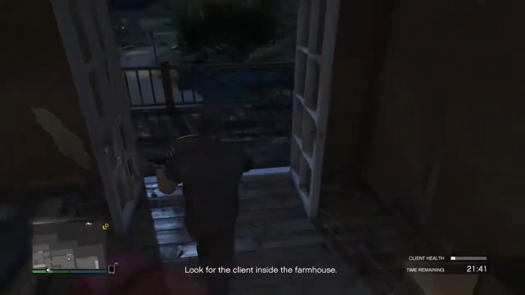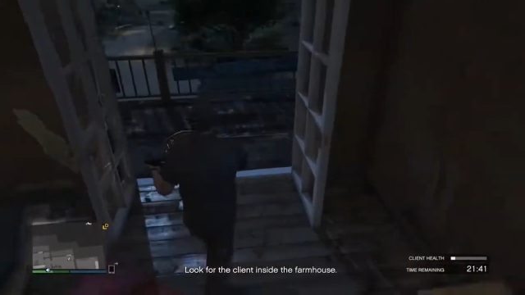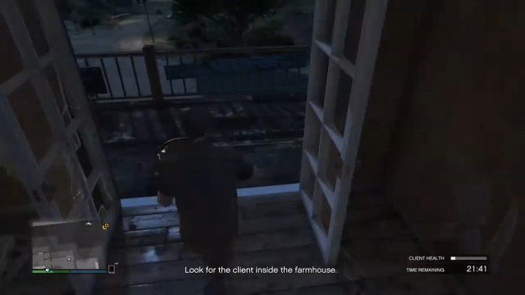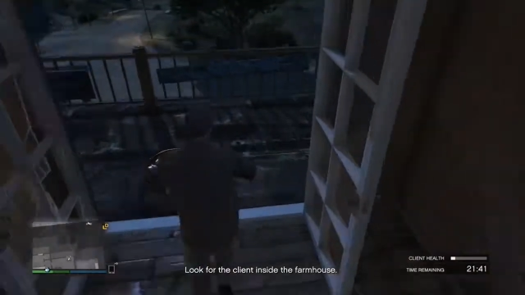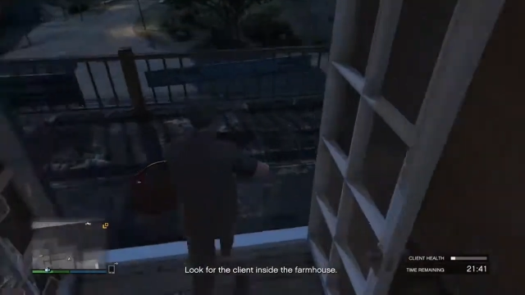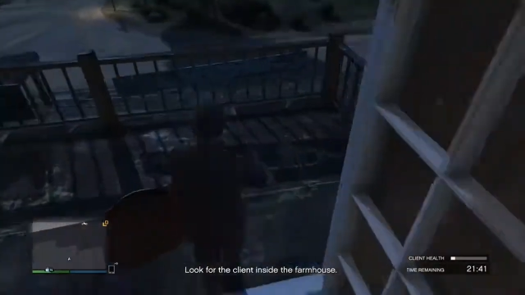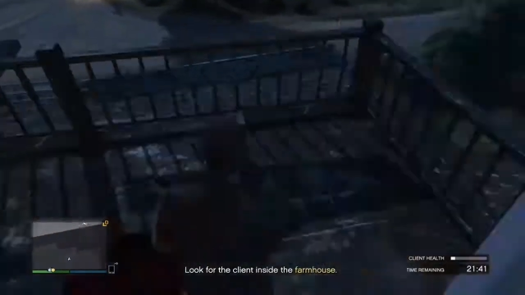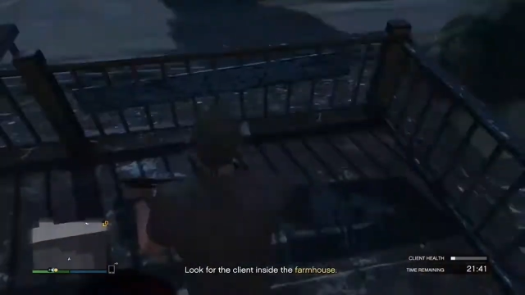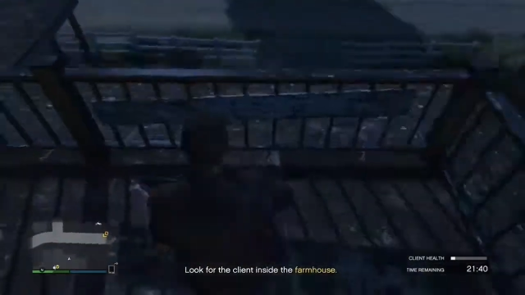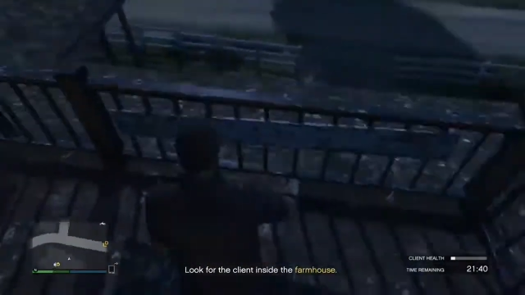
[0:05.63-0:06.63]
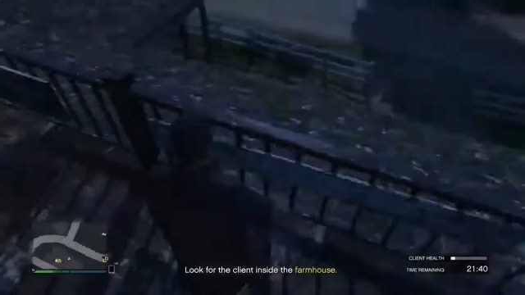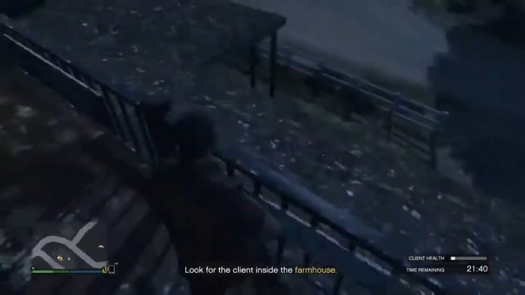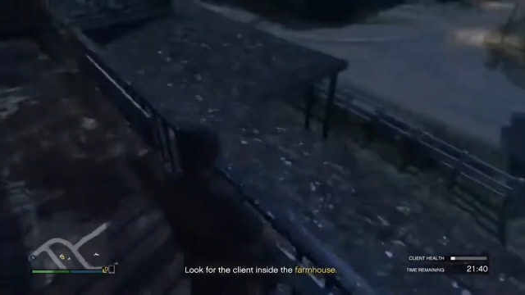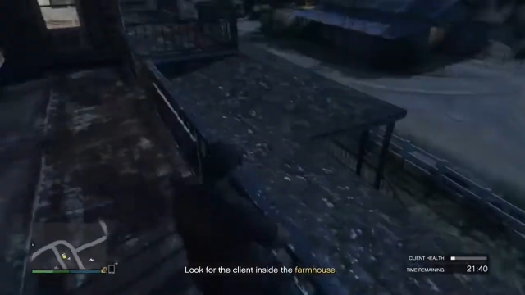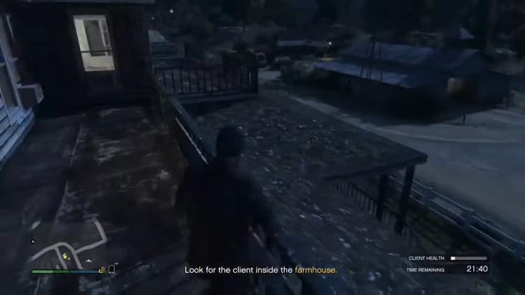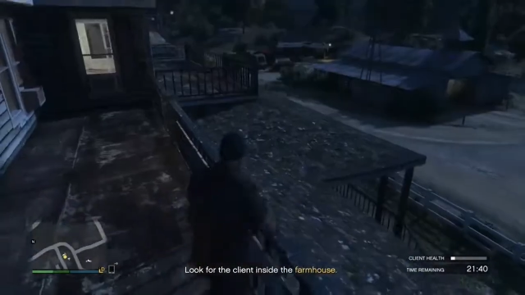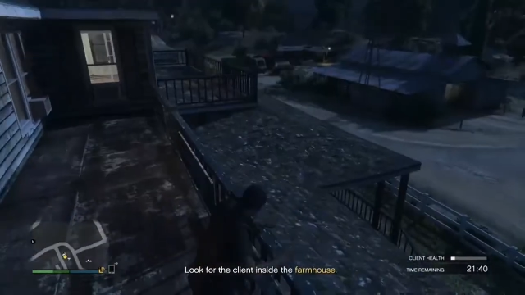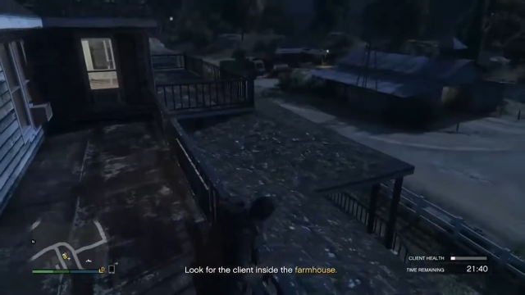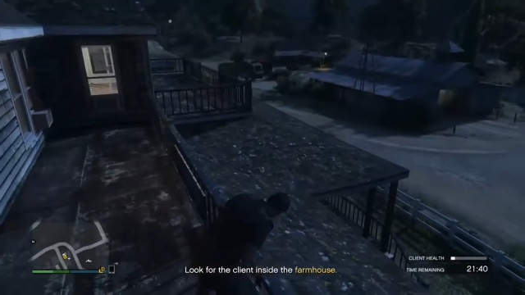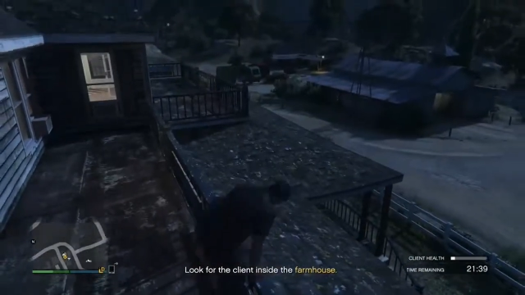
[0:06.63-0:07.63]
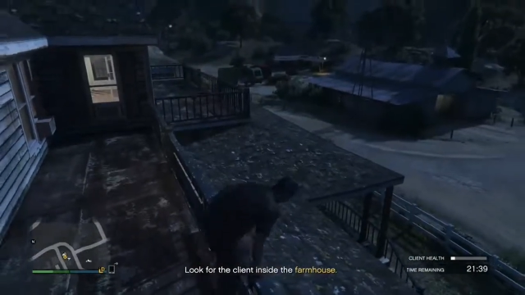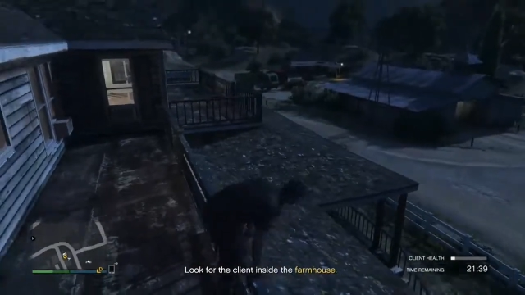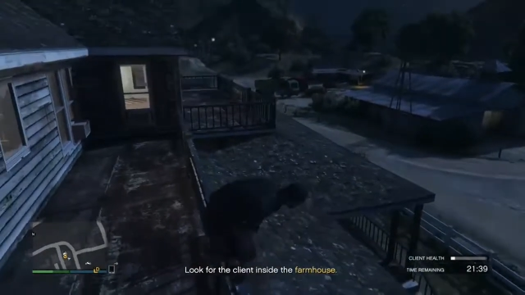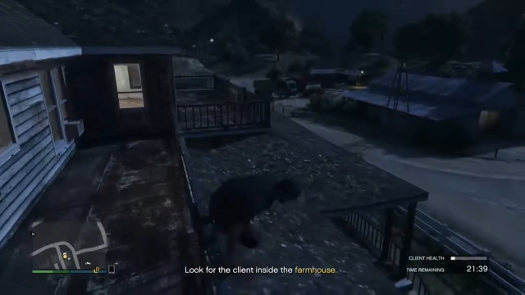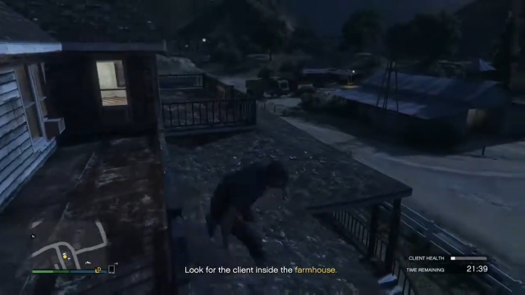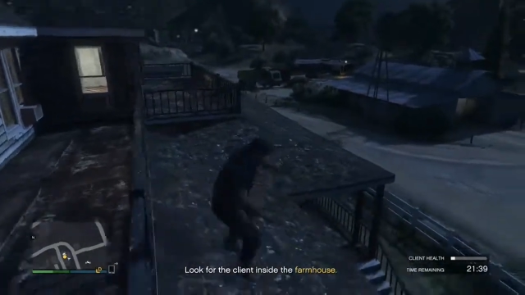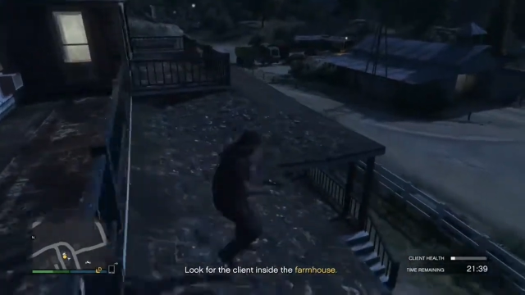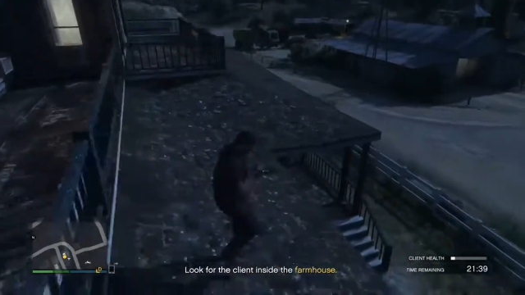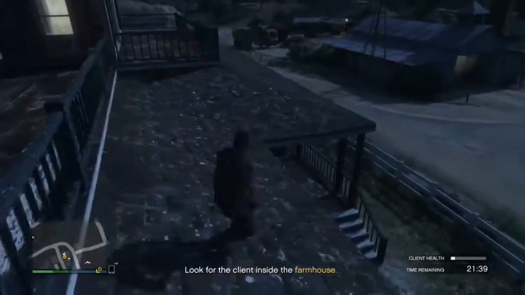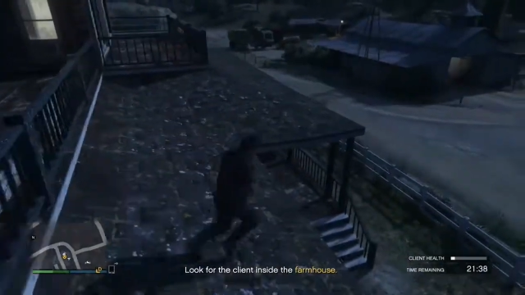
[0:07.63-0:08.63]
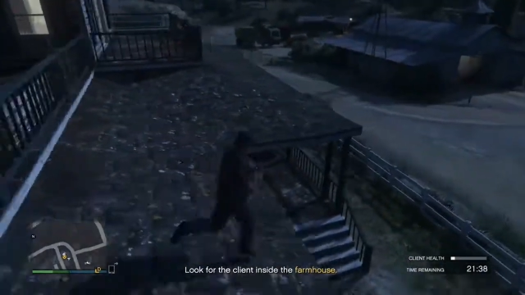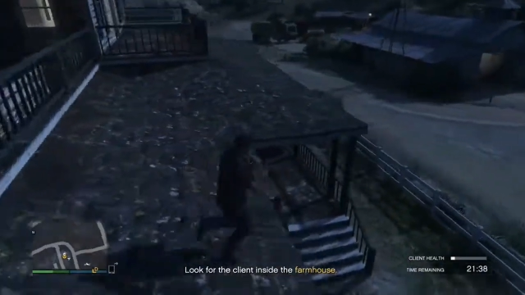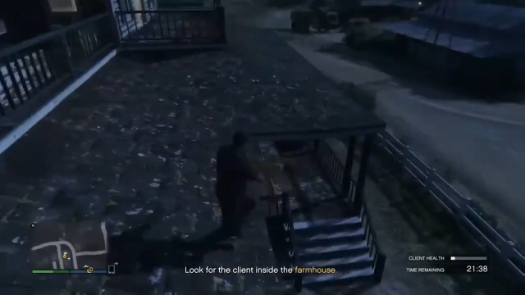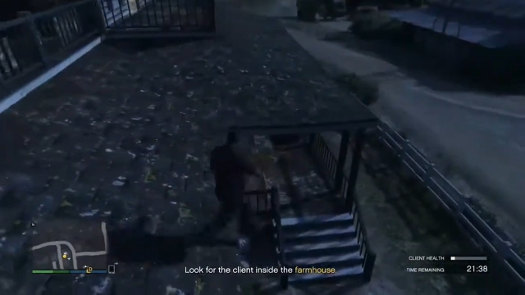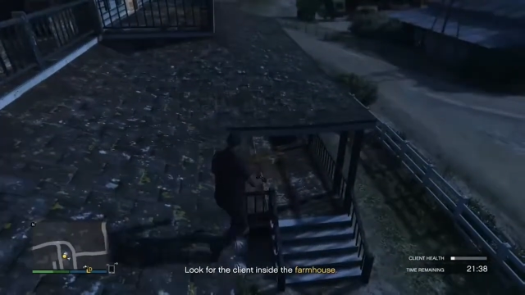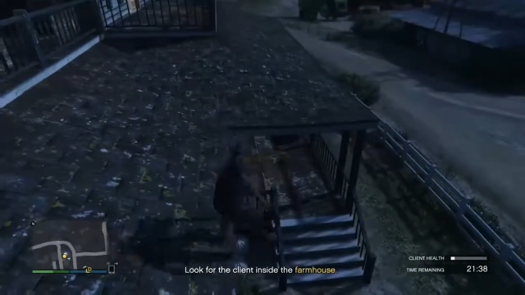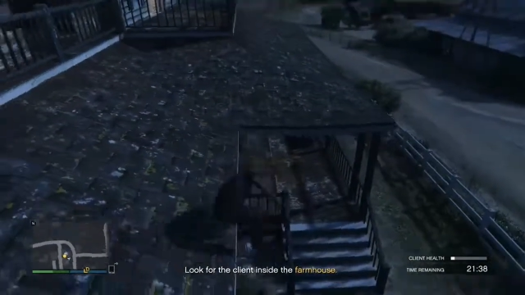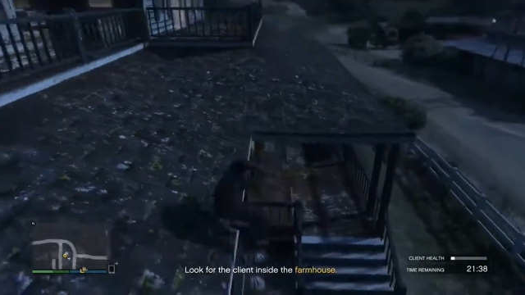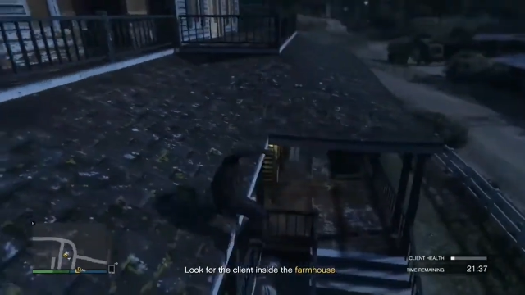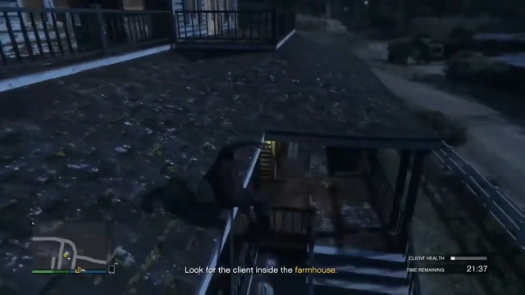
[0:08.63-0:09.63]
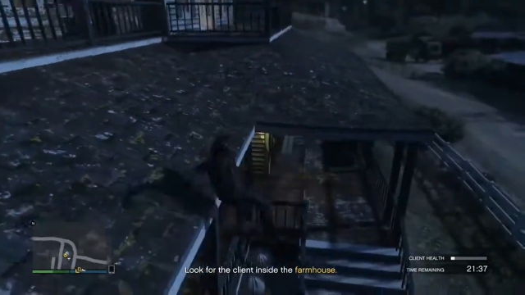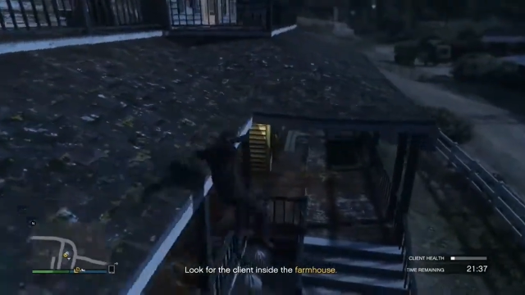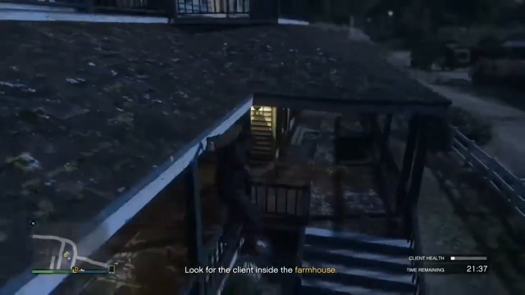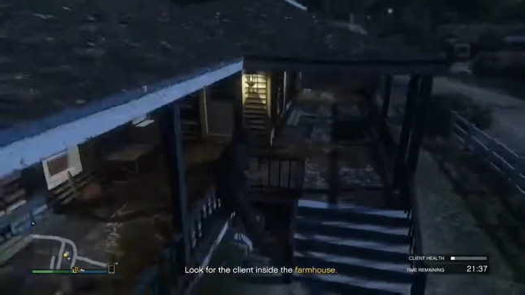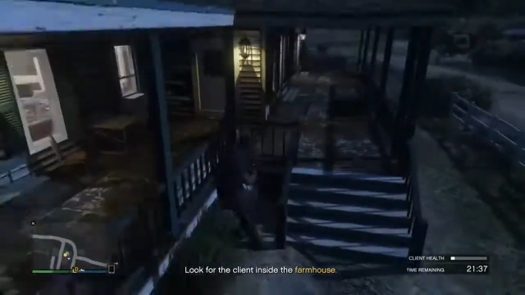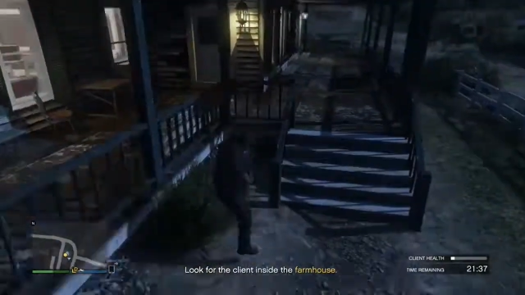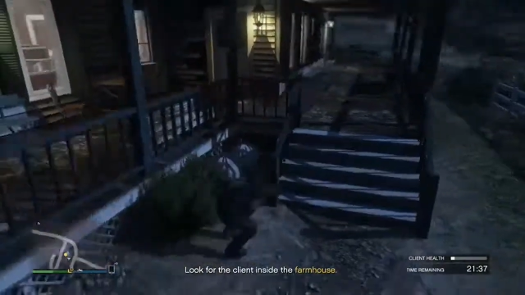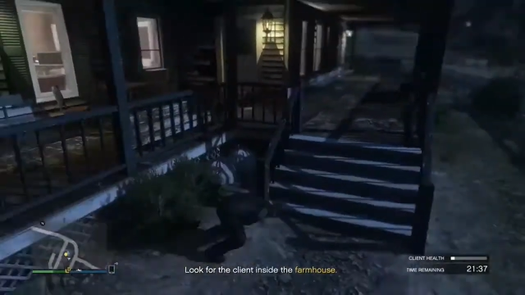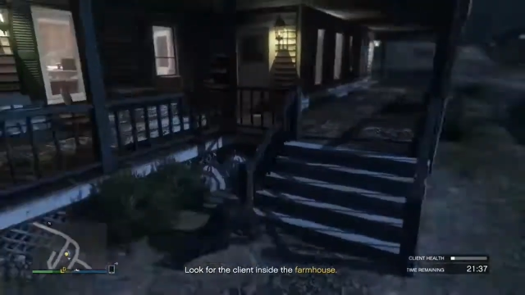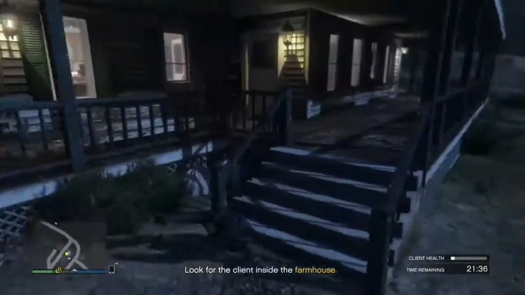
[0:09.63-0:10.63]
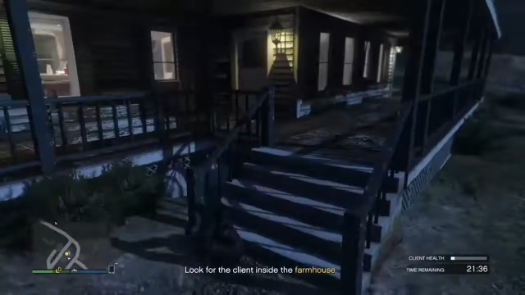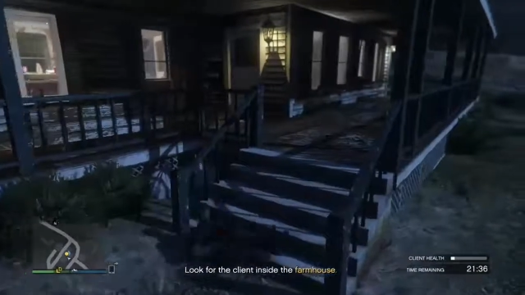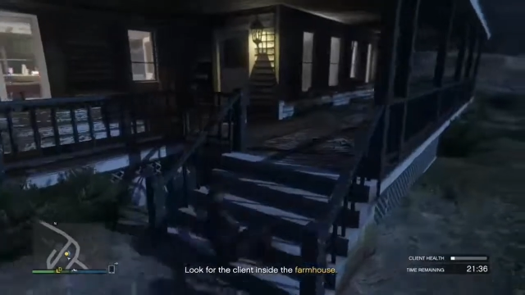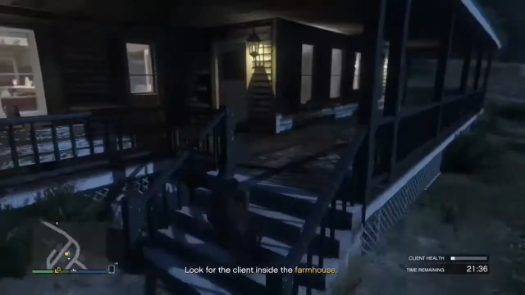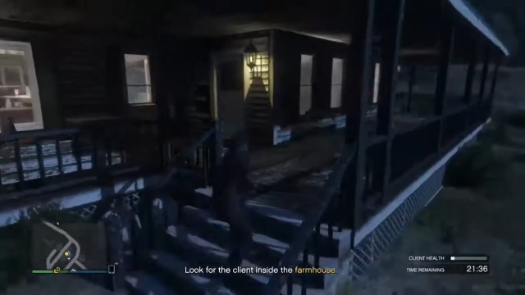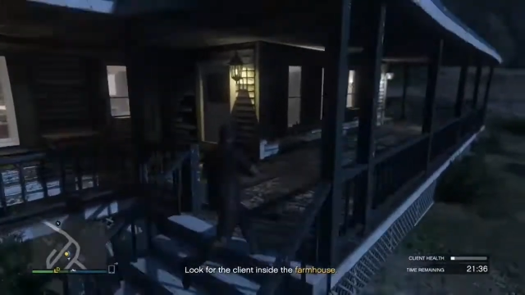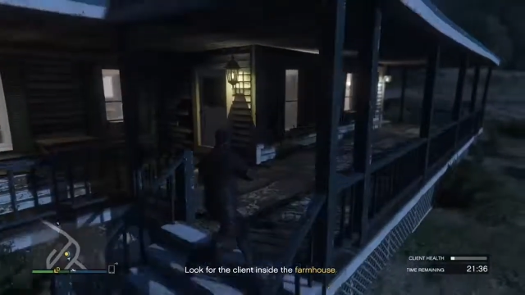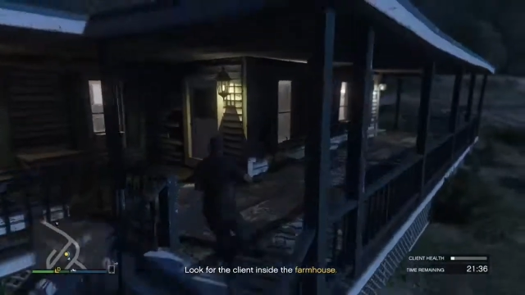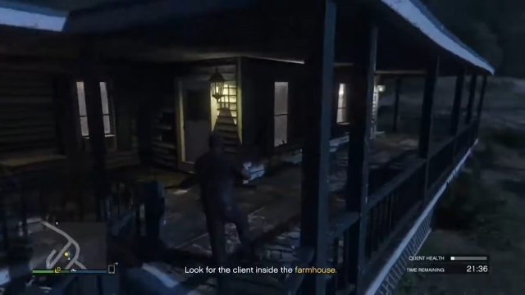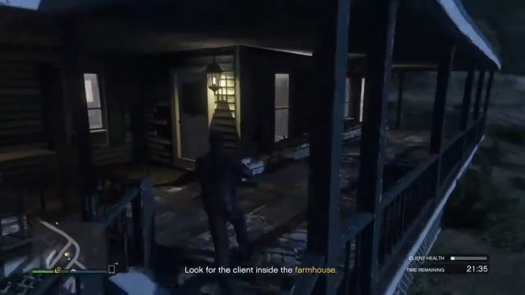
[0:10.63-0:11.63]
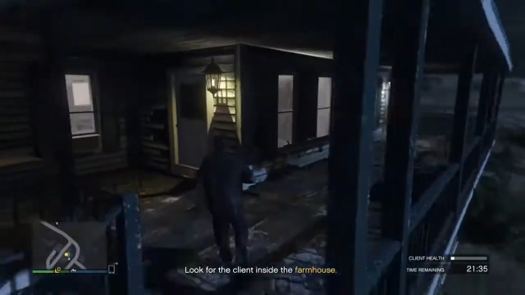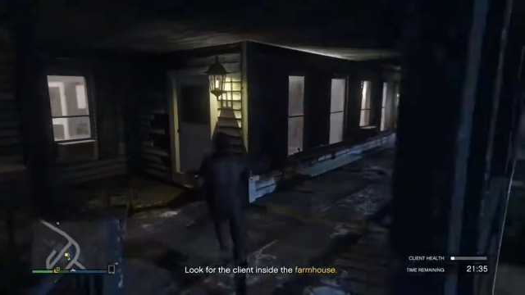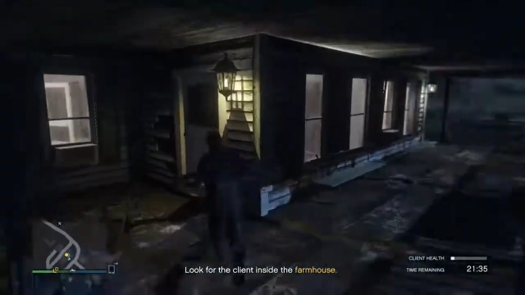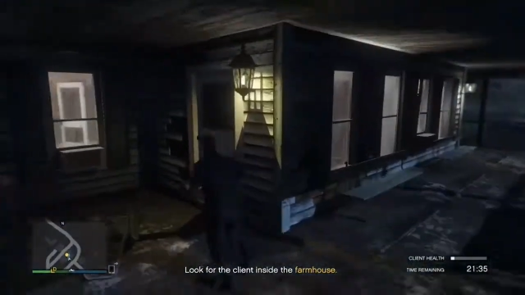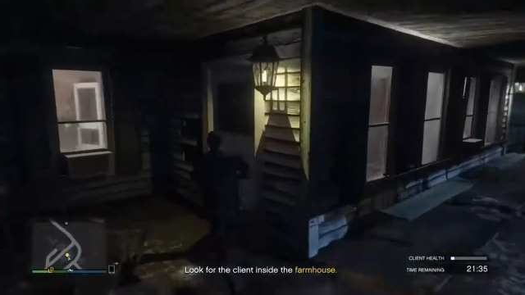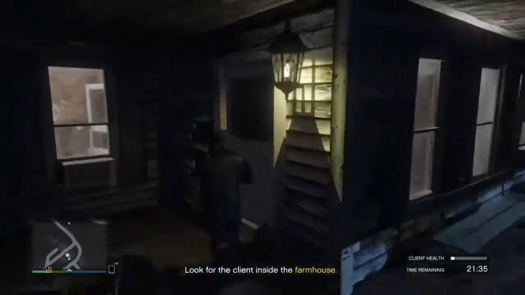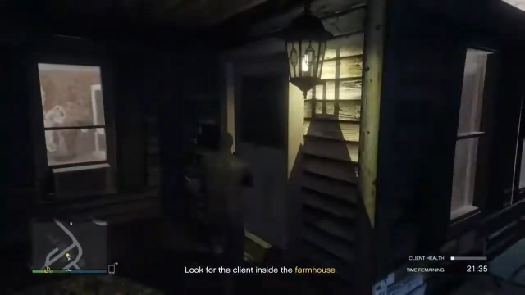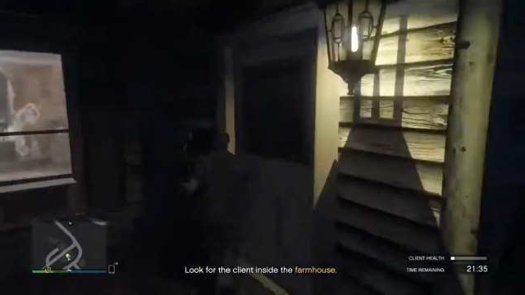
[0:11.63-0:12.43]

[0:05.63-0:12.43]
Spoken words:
[unreadable: no face in view]